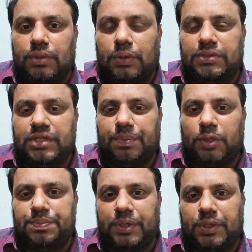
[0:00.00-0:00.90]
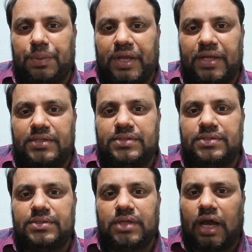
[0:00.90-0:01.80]
those the prospective
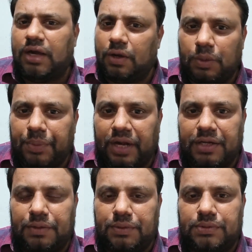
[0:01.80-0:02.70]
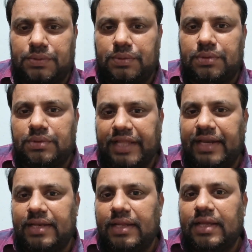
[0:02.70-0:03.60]
buyers are not party to the suit,
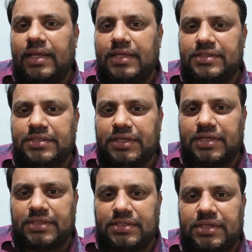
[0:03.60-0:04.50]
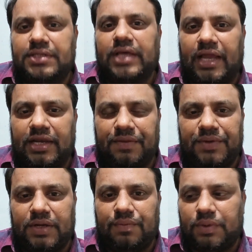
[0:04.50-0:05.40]
then in such a cases it is highly
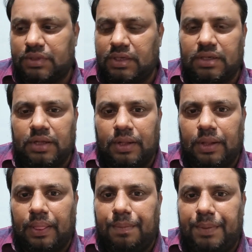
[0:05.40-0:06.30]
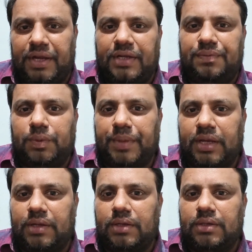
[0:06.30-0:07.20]
difficult for the plaintiff to
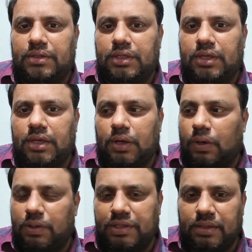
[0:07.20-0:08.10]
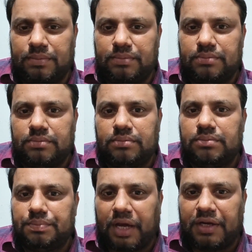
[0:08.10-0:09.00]
make the all them
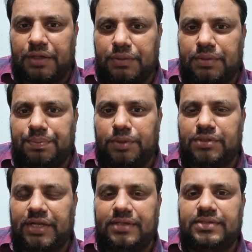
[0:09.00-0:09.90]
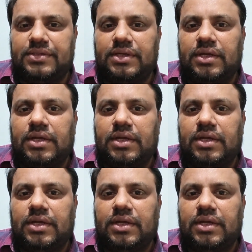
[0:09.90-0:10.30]
party to the proceedings.